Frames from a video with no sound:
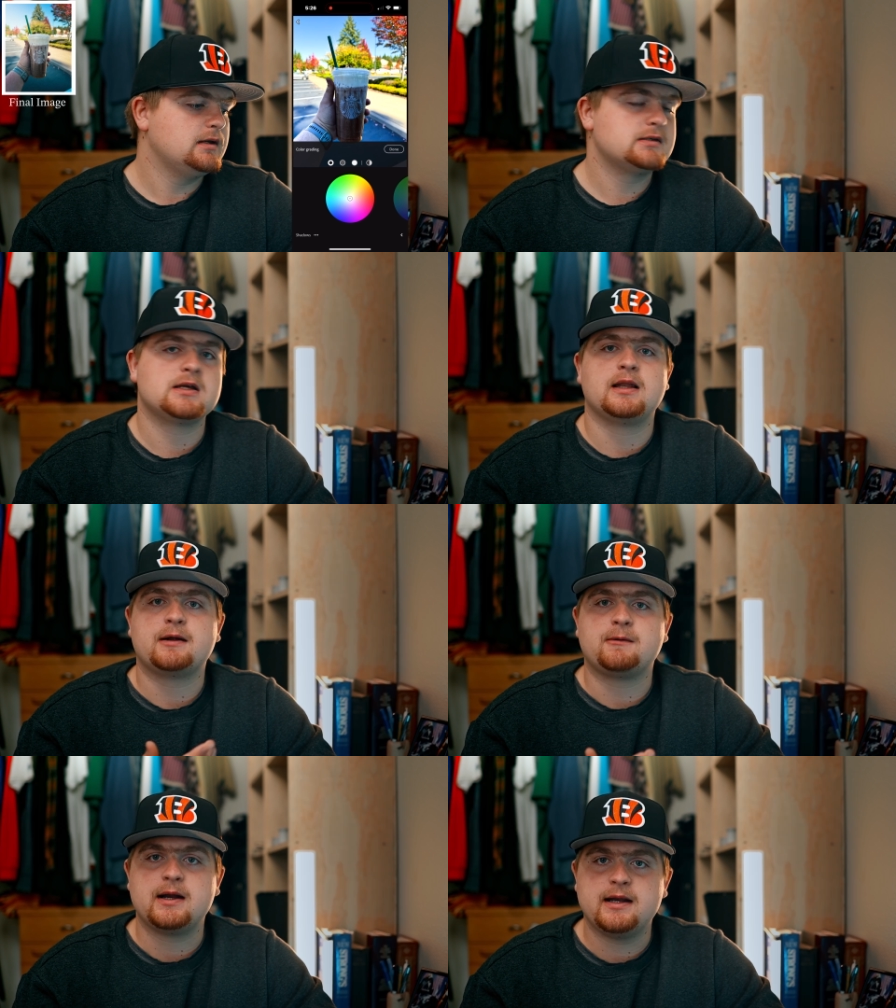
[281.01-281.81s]
So
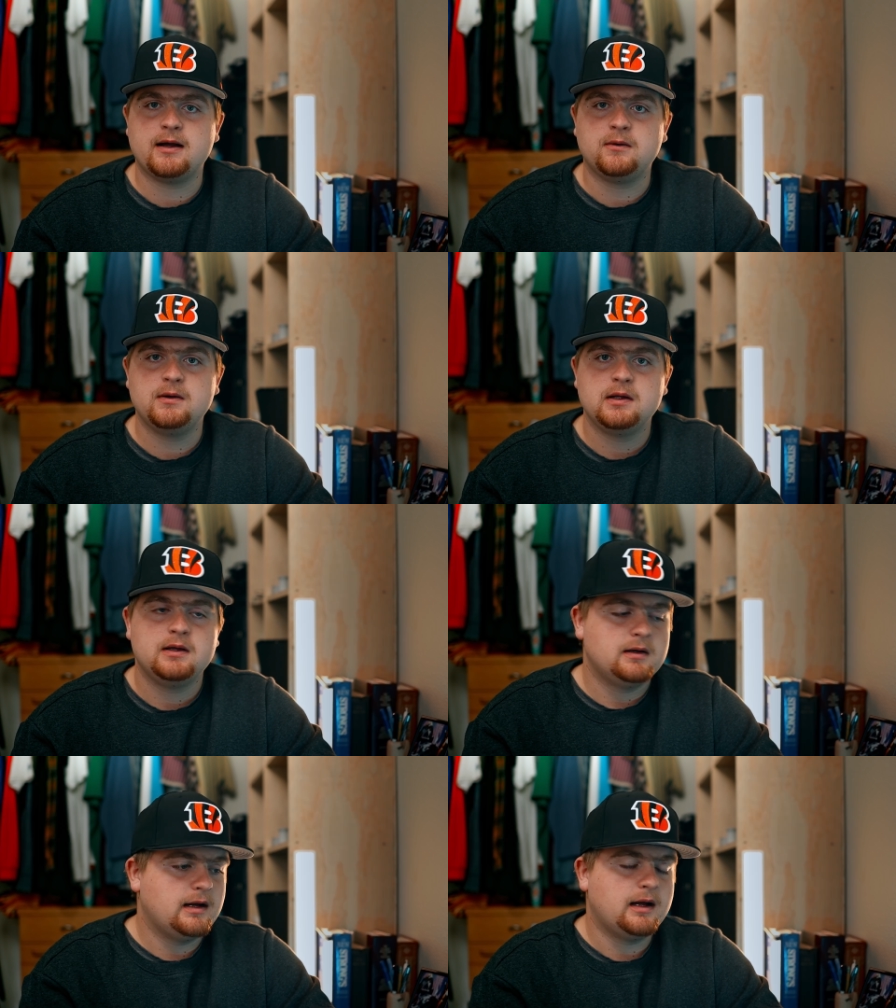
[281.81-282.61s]
like right now,
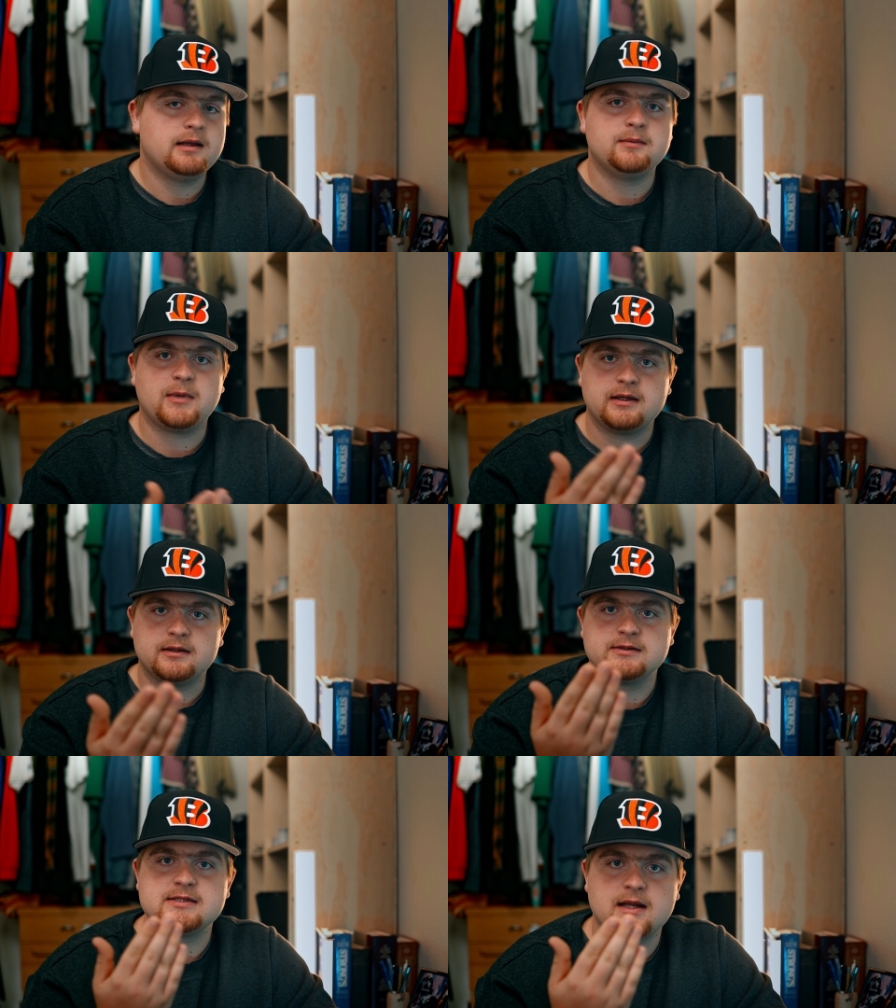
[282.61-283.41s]
uh, in my
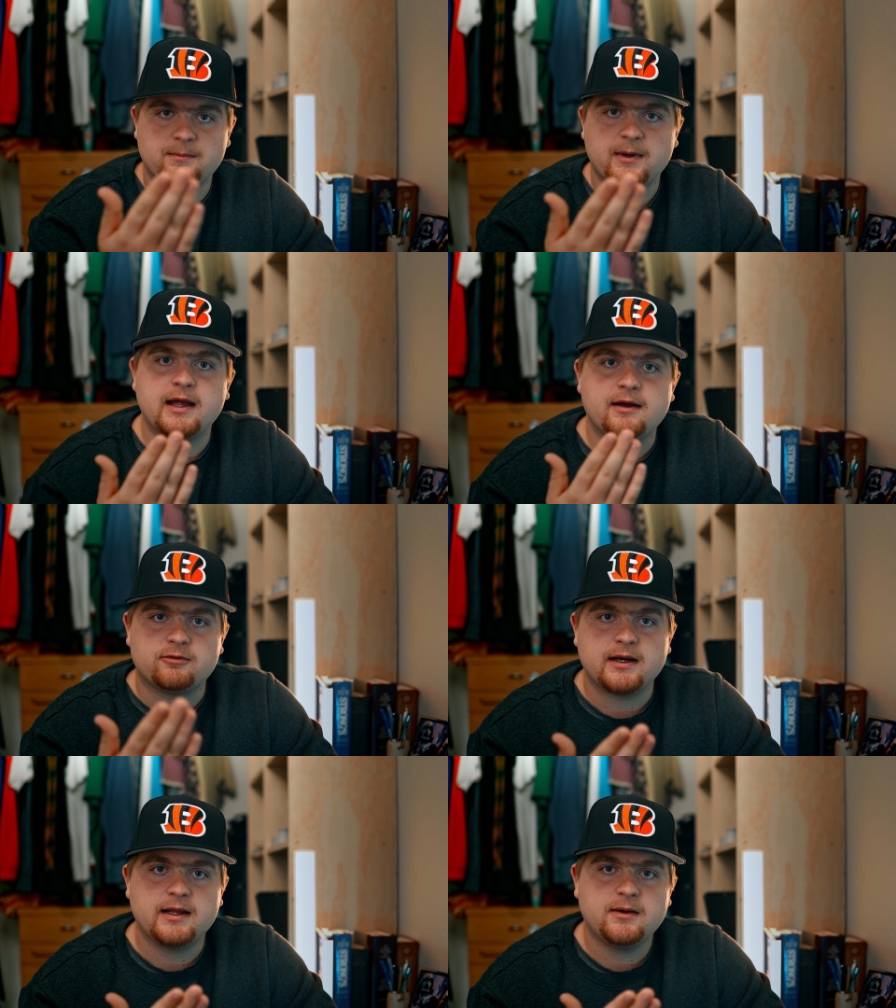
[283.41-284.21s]
little setup I
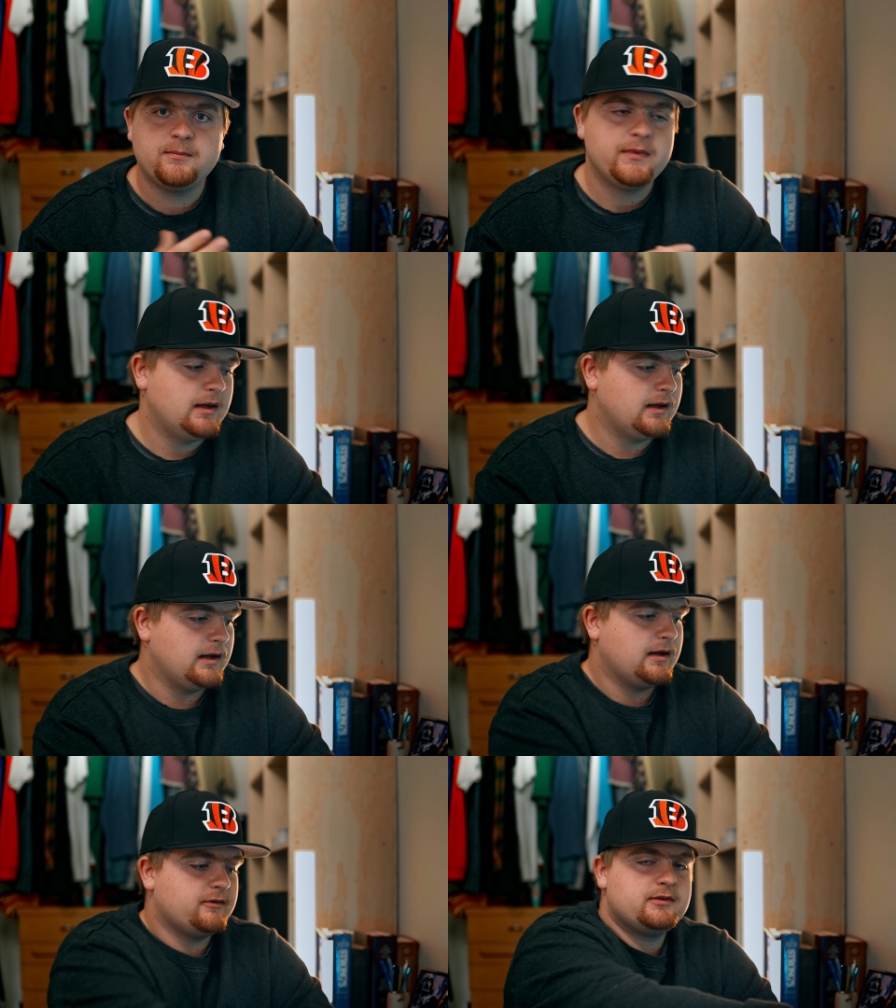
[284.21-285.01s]
have right now. I
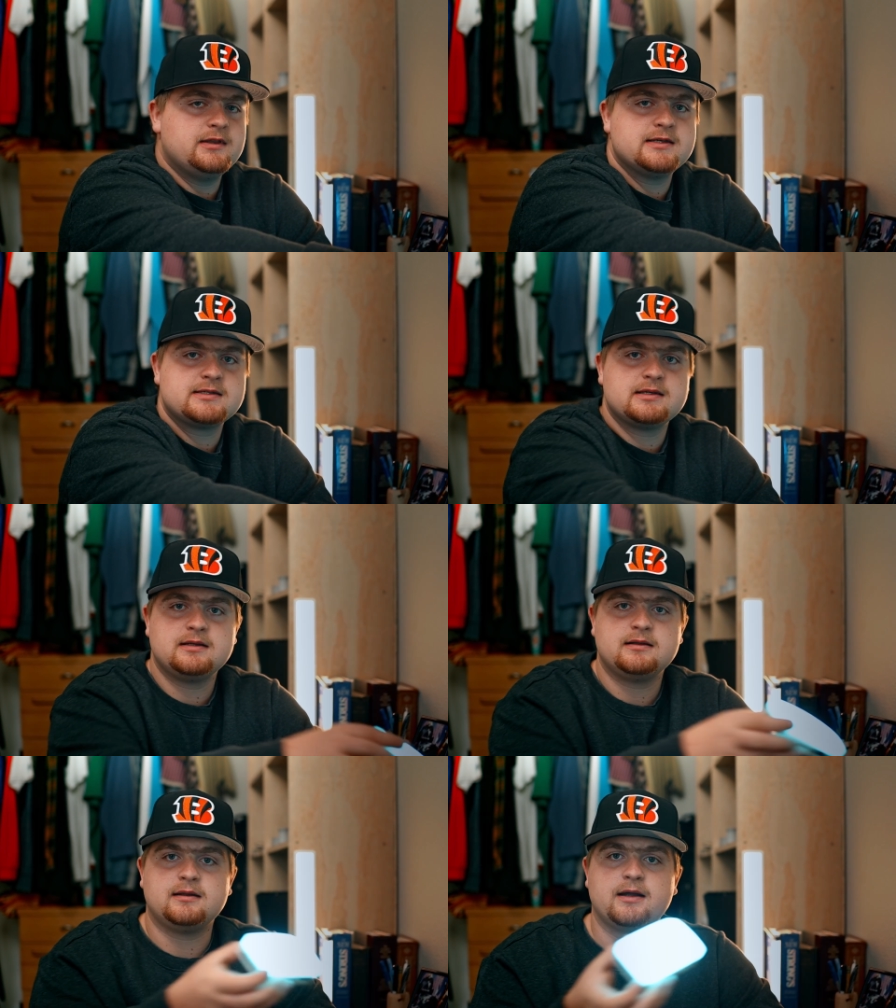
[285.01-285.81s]
have this
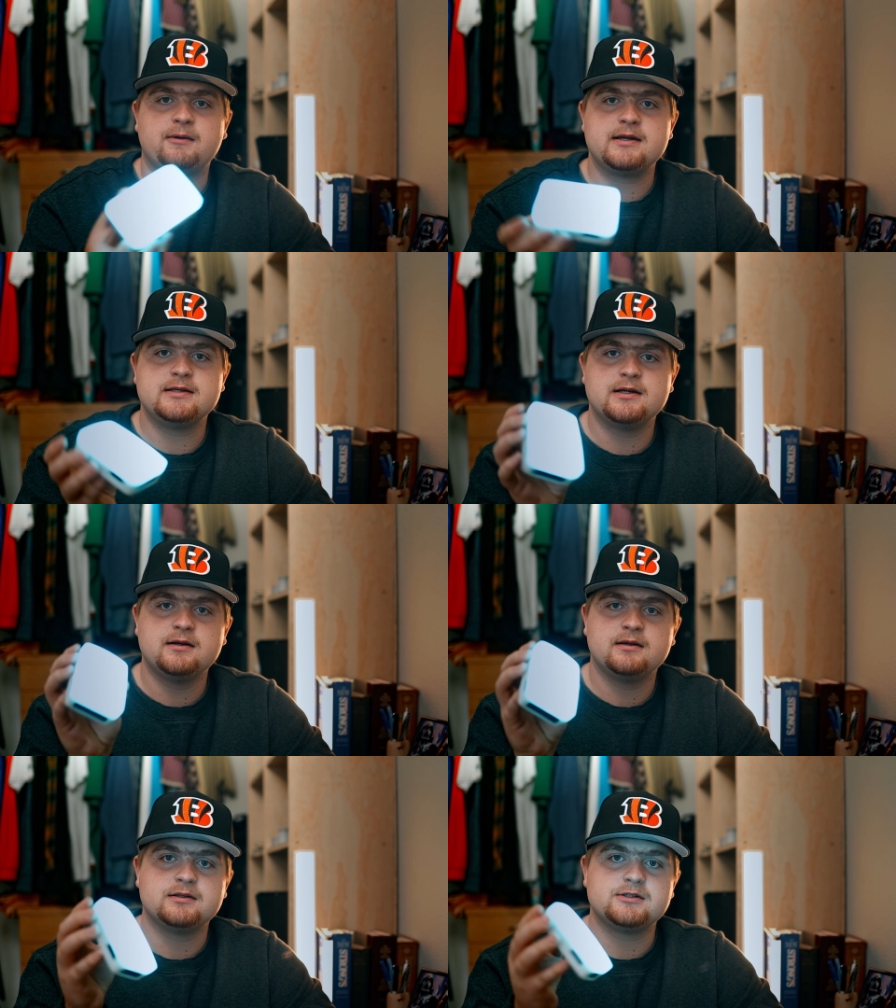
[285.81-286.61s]
light right
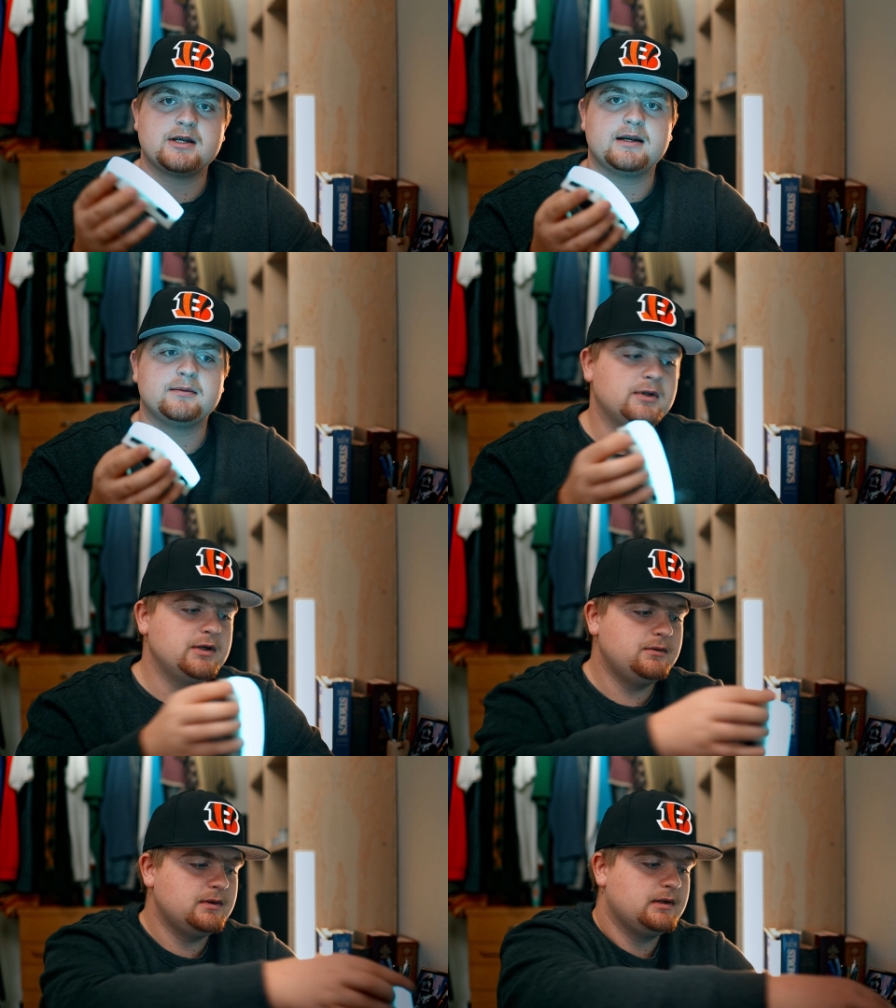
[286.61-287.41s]
here, shining
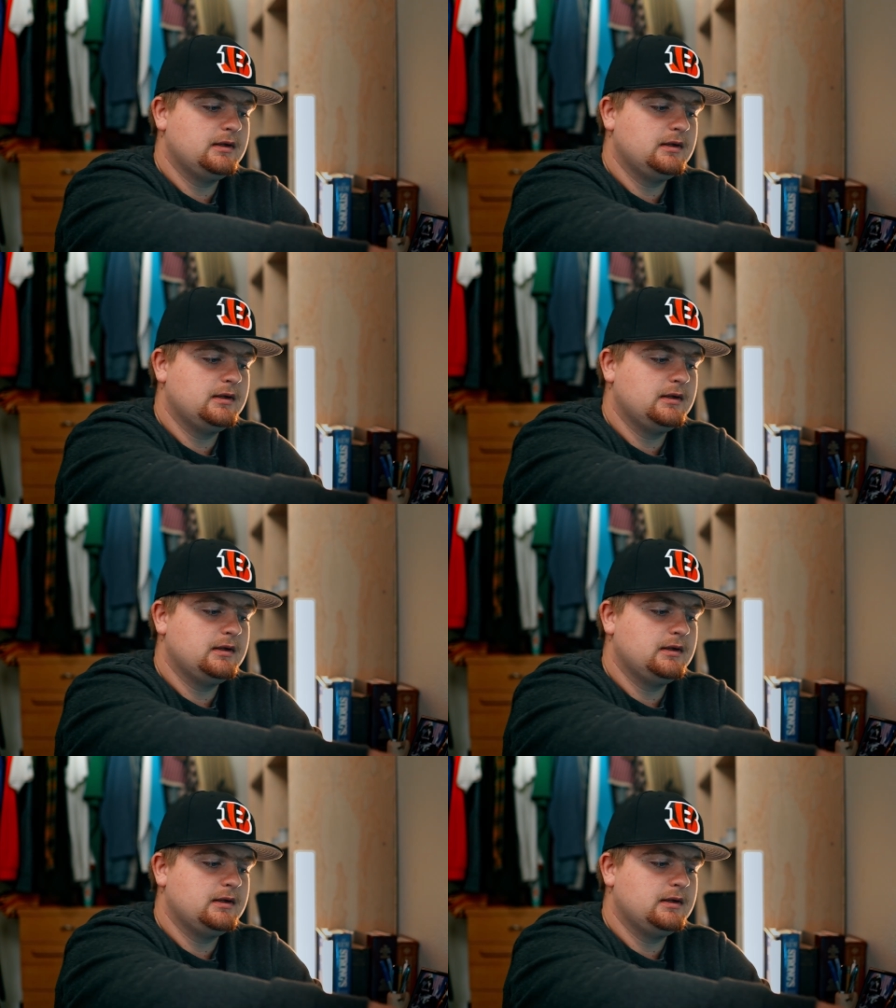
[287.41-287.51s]
blue.